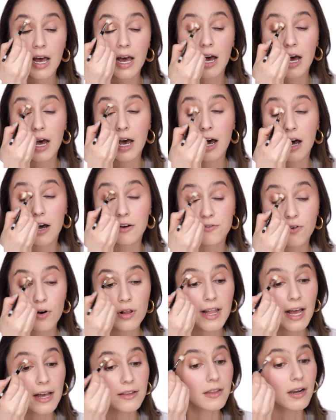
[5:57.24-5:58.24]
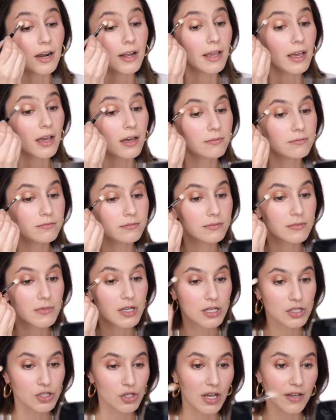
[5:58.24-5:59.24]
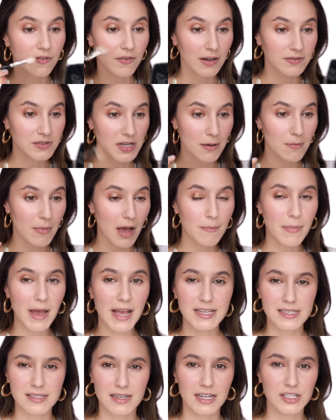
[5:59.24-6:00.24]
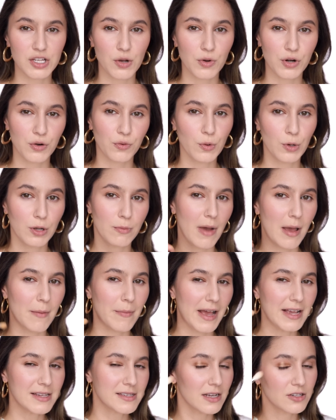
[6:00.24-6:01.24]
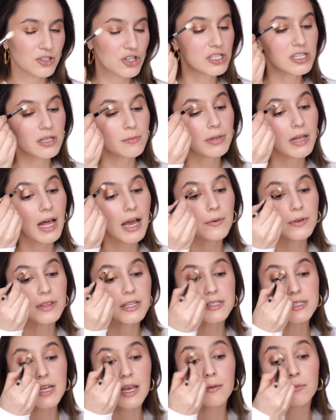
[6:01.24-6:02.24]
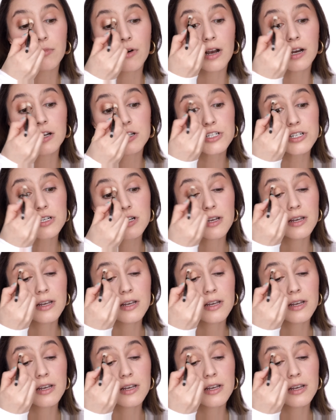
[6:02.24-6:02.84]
uh, fallout that I get. So if I've done my base and I don't want to ruin my base, I'll just apply with a damp brush.